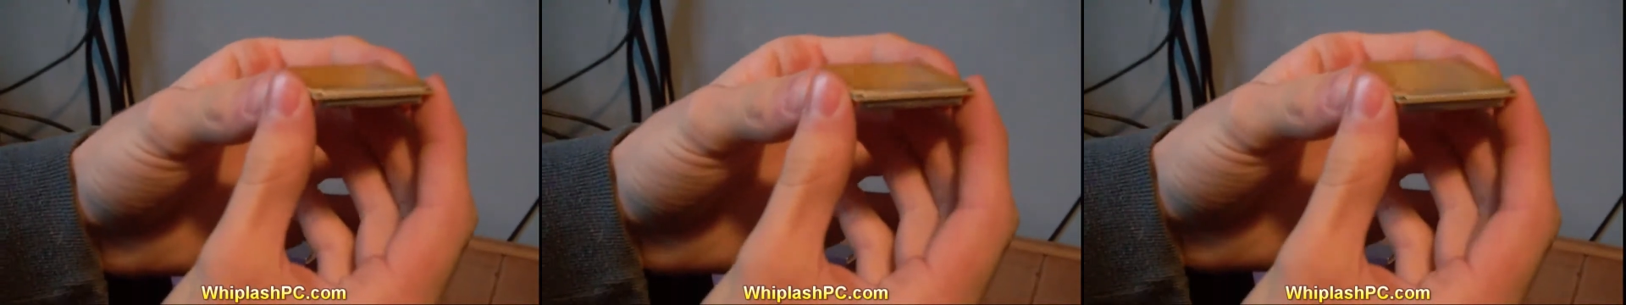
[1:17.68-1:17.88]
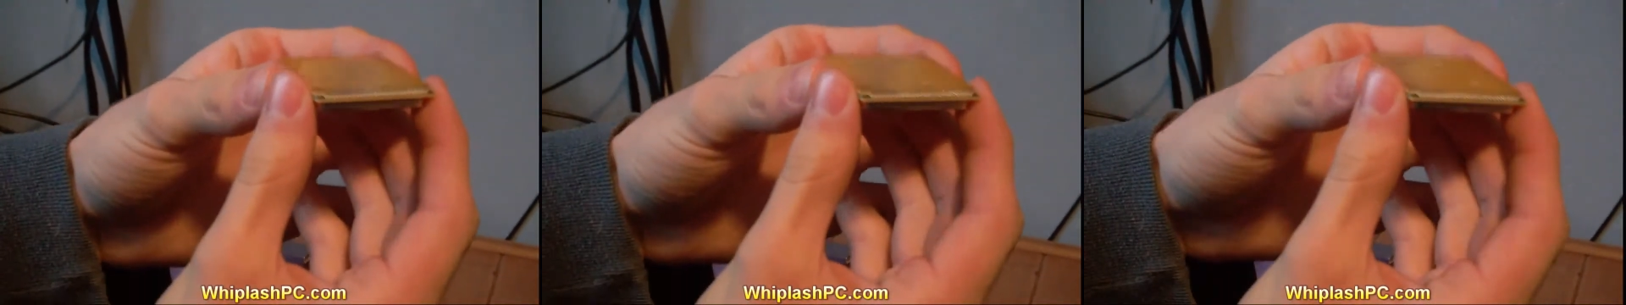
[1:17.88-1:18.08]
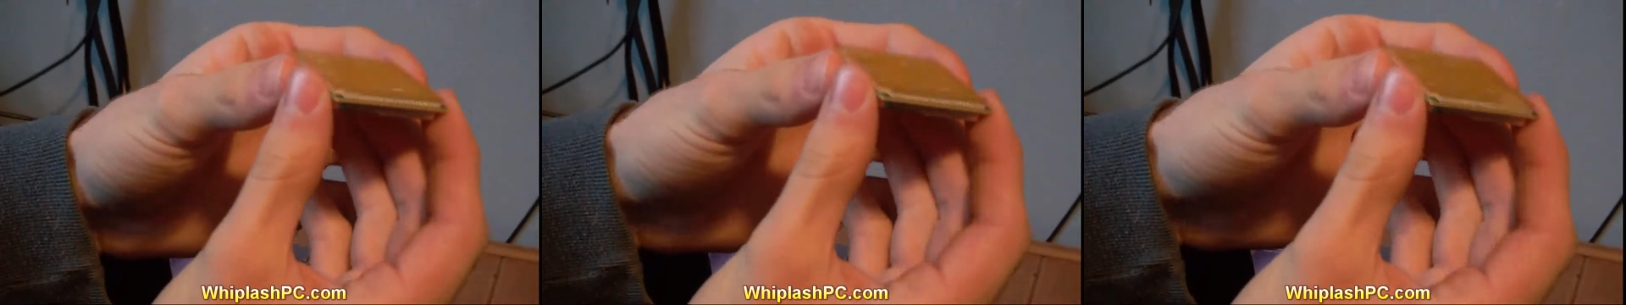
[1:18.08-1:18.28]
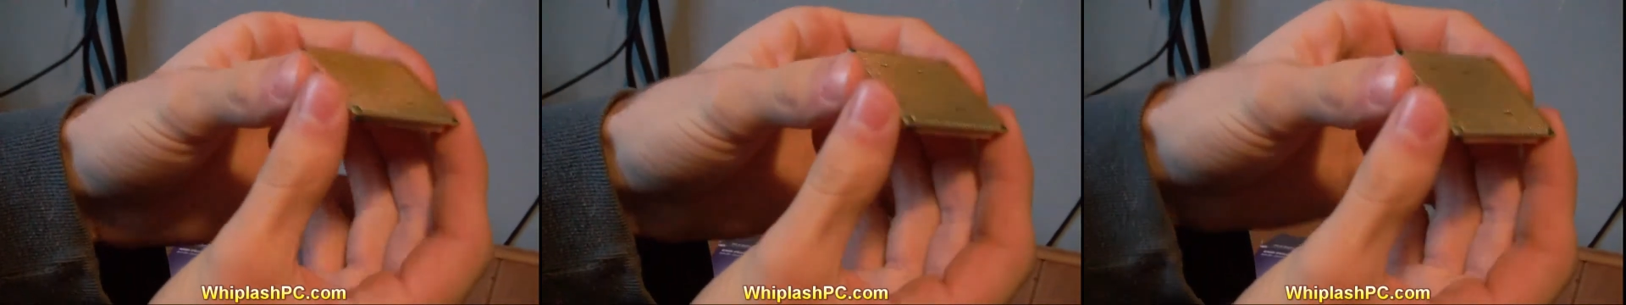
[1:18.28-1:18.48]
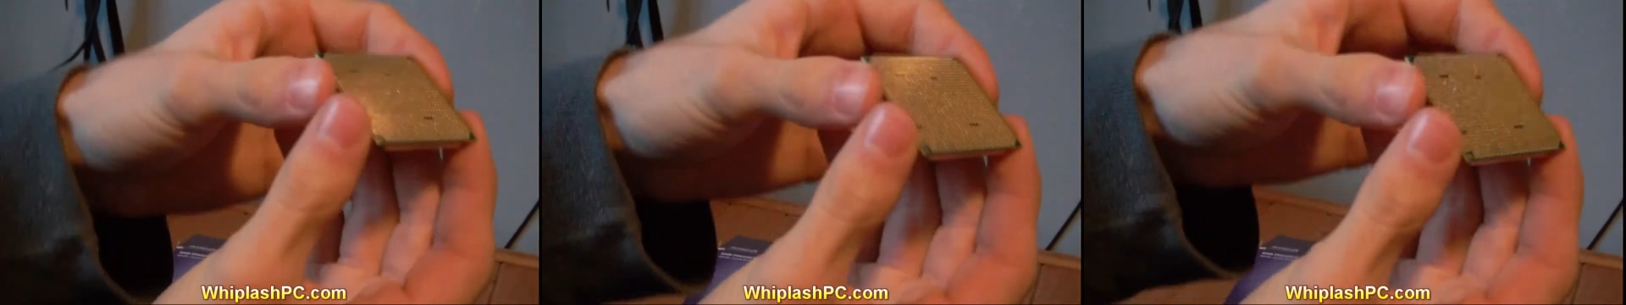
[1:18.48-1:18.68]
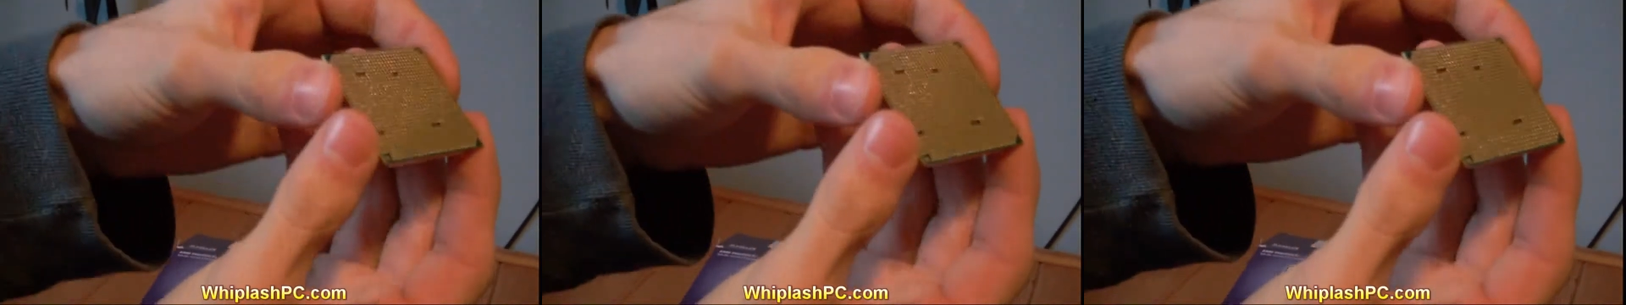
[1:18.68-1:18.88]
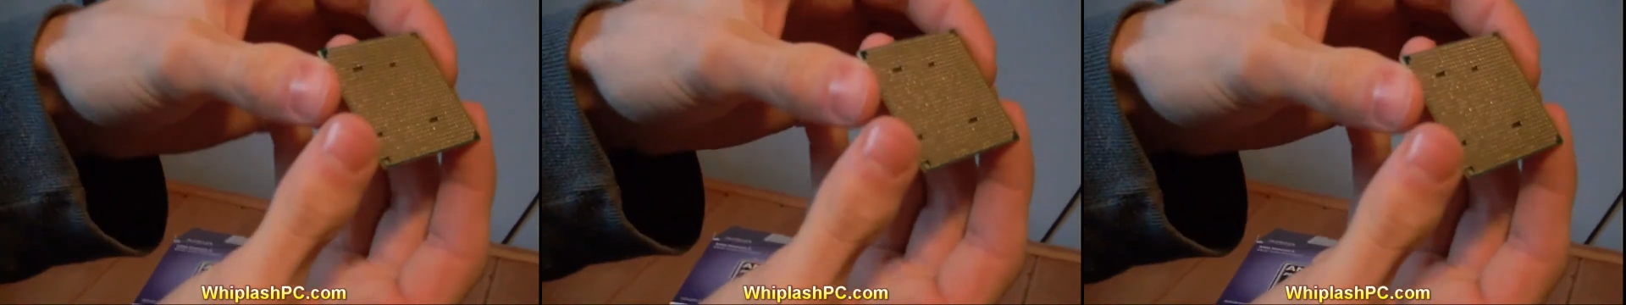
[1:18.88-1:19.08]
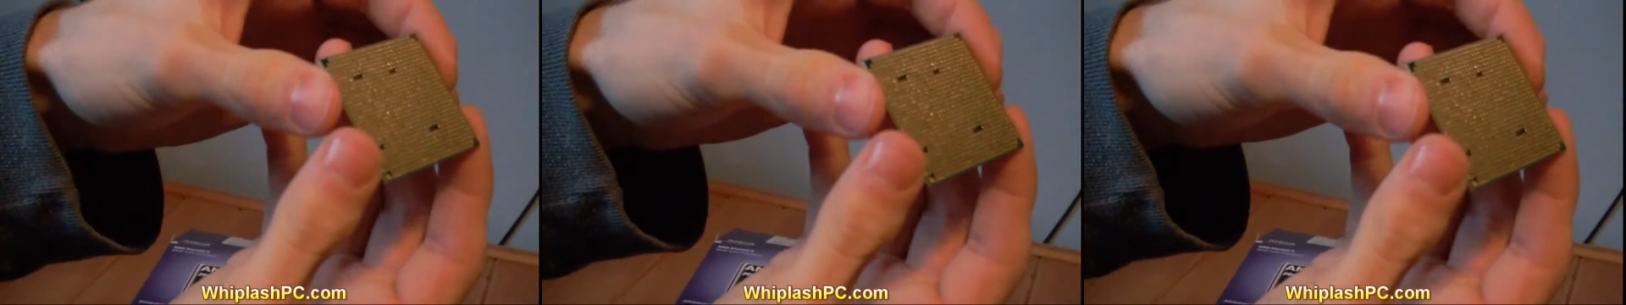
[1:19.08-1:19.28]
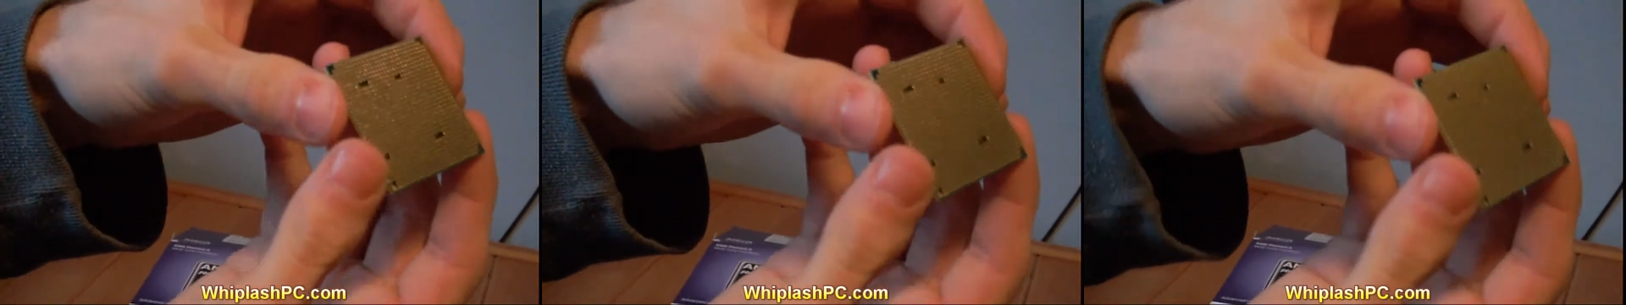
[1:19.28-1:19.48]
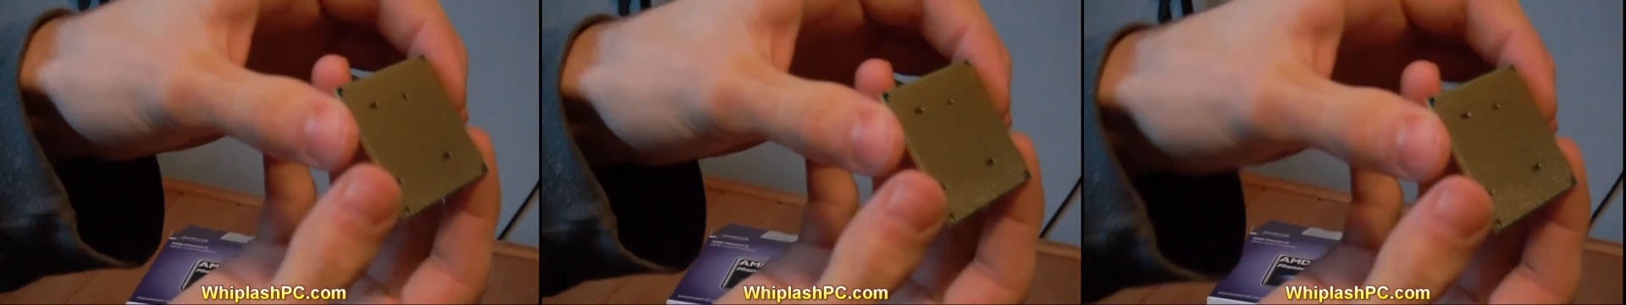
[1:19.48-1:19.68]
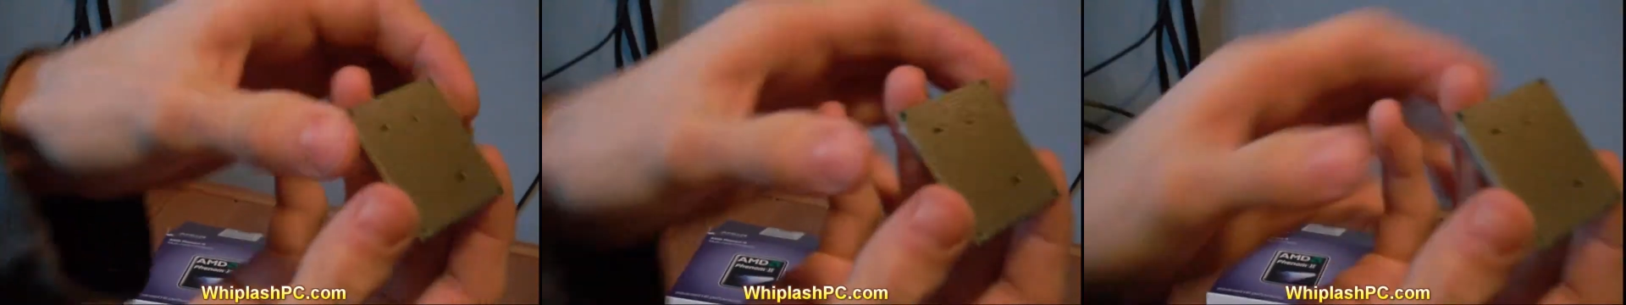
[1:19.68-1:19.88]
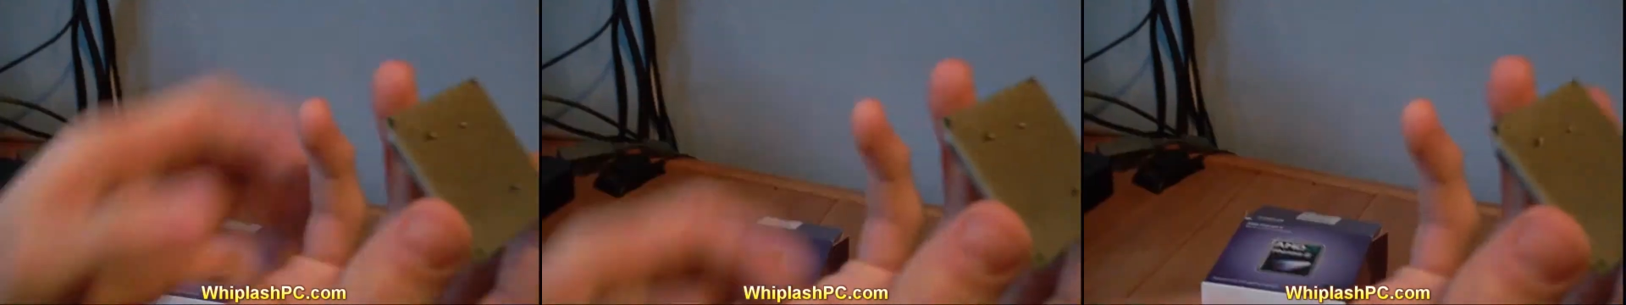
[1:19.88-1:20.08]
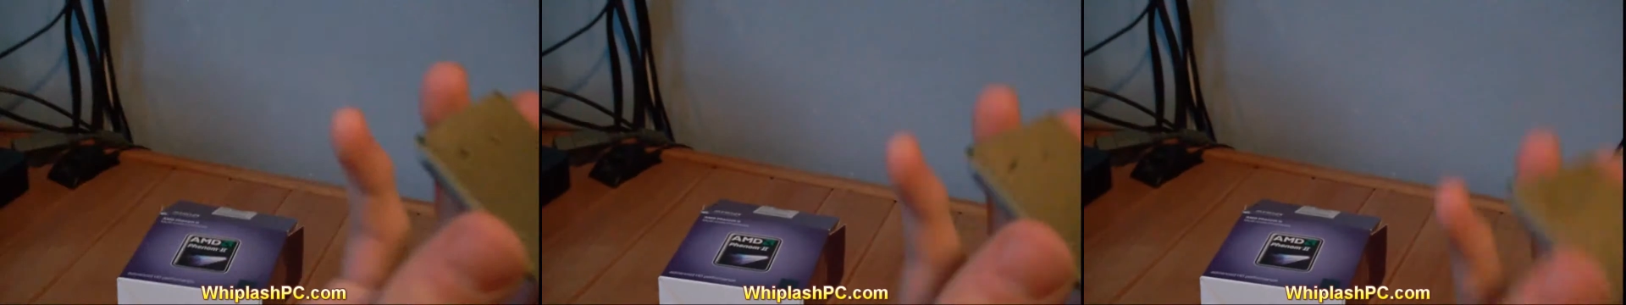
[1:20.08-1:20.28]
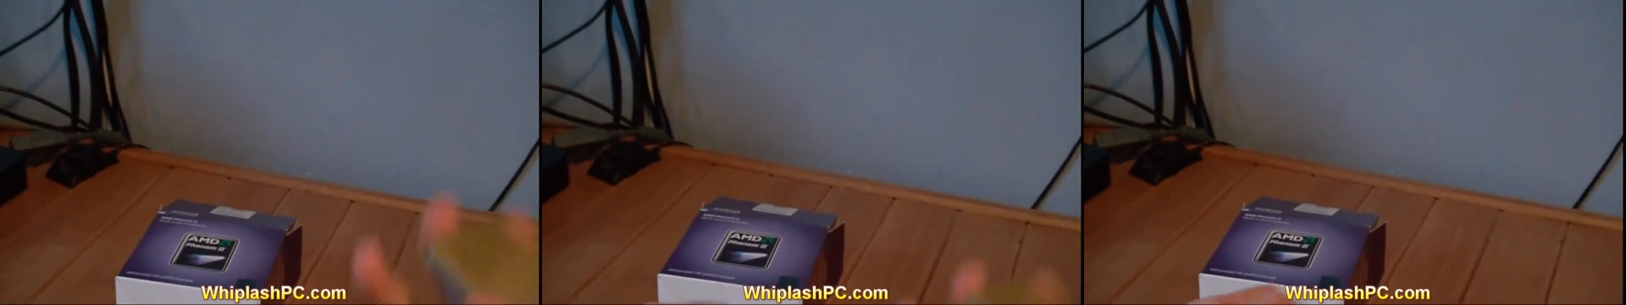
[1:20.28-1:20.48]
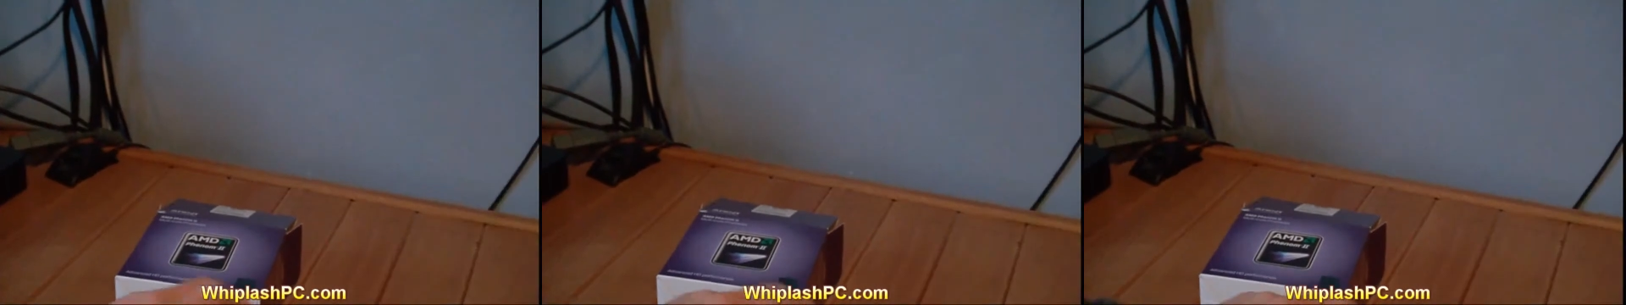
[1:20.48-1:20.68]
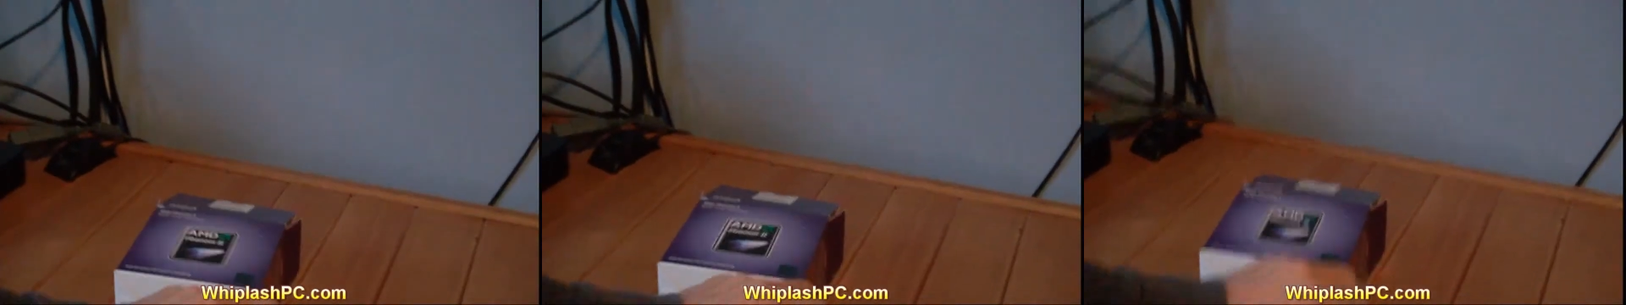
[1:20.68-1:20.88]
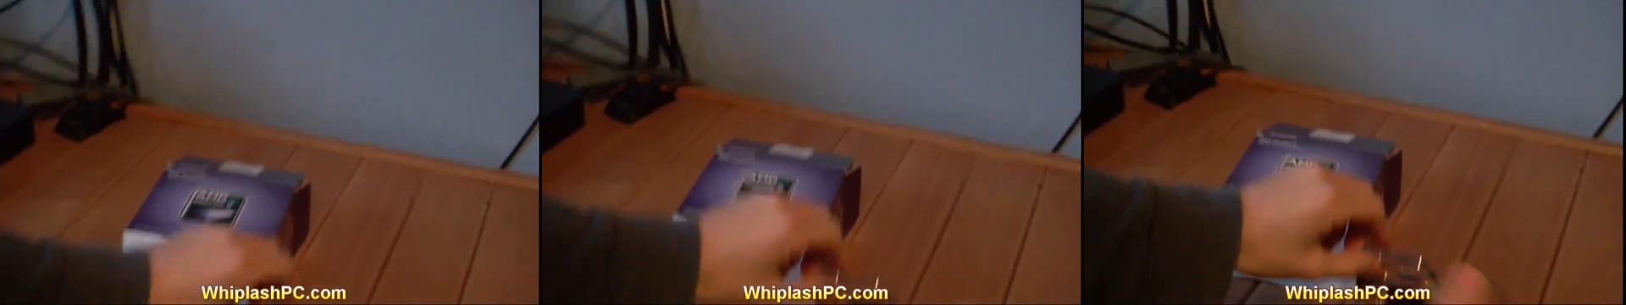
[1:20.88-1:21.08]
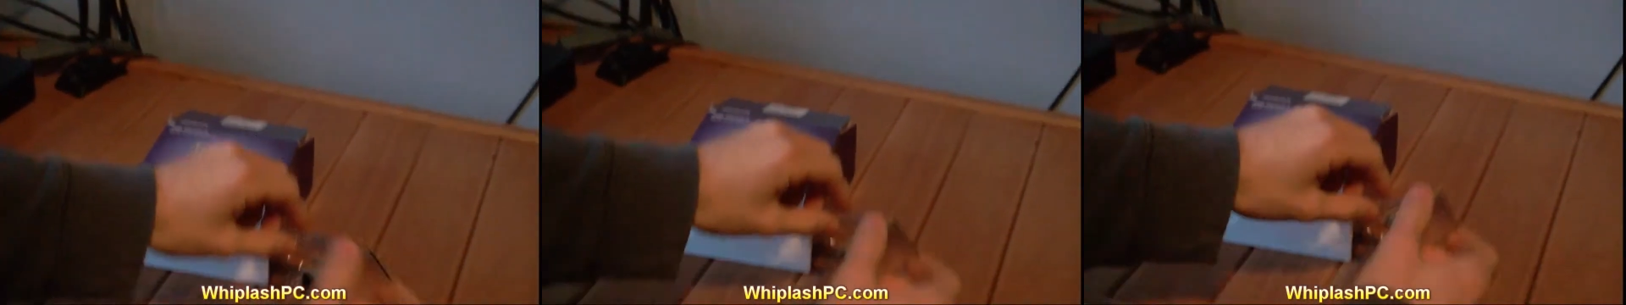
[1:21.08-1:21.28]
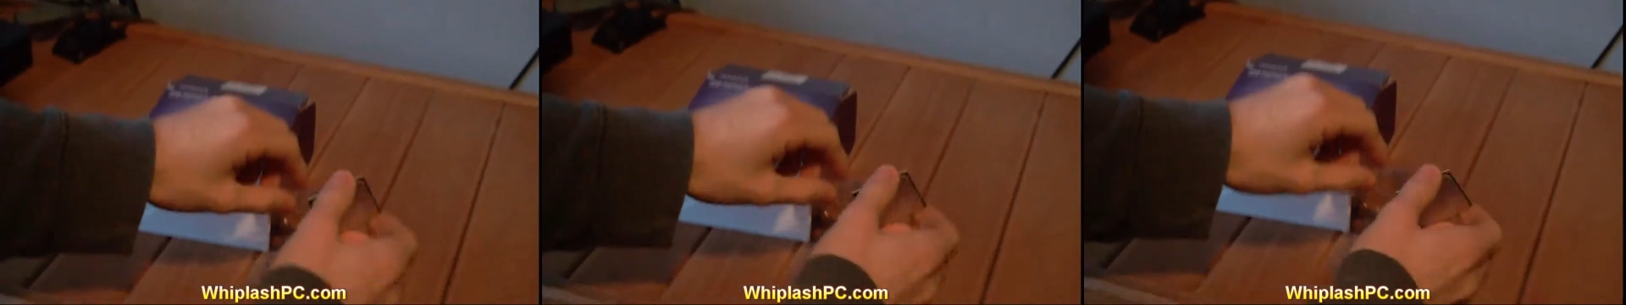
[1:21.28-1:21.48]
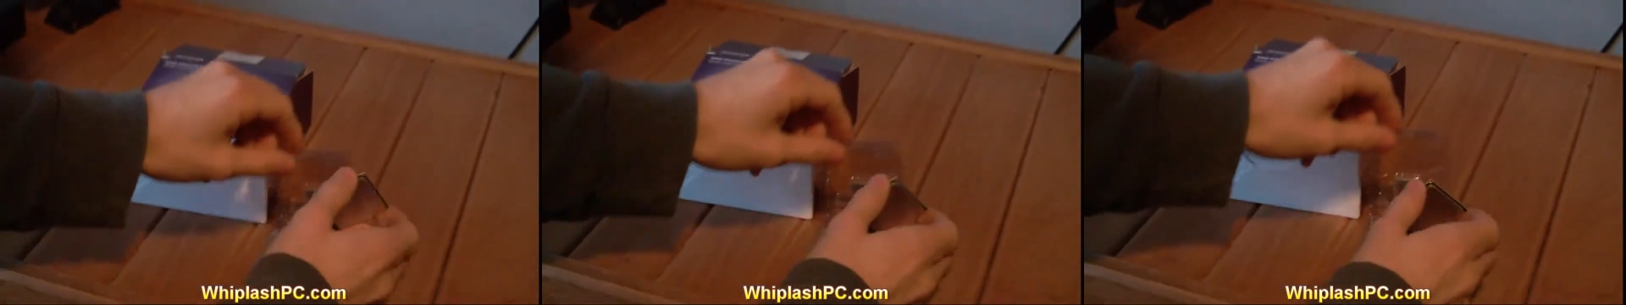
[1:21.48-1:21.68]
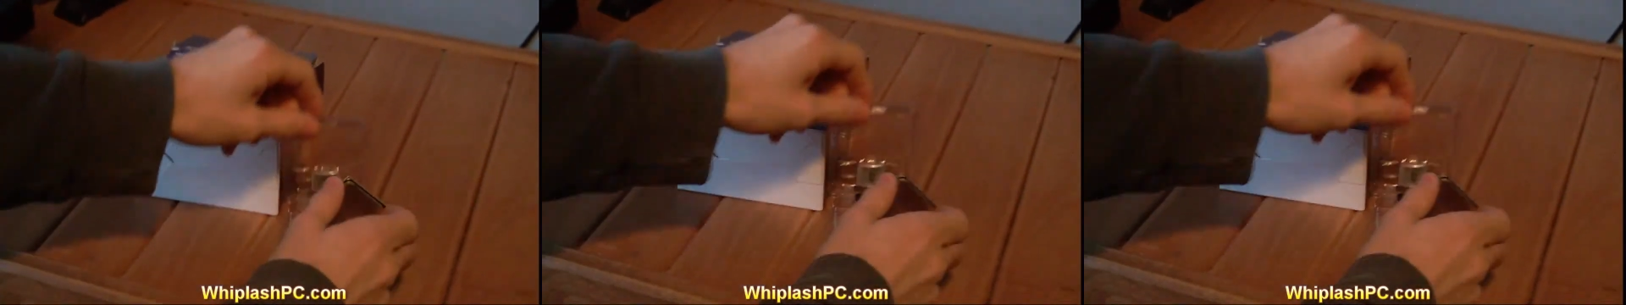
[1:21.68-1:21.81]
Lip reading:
[unreadable: no face in view]